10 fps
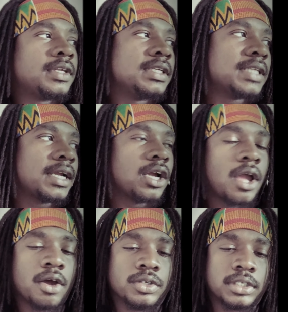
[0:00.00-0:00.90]
he's like an
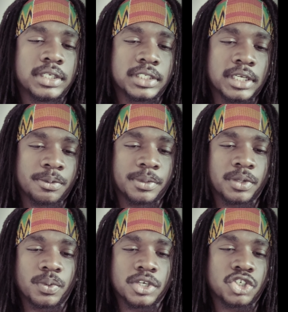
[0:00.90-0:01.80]
elderly
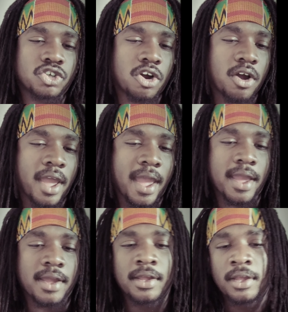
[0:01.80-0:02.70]
gentleman with a straw hat.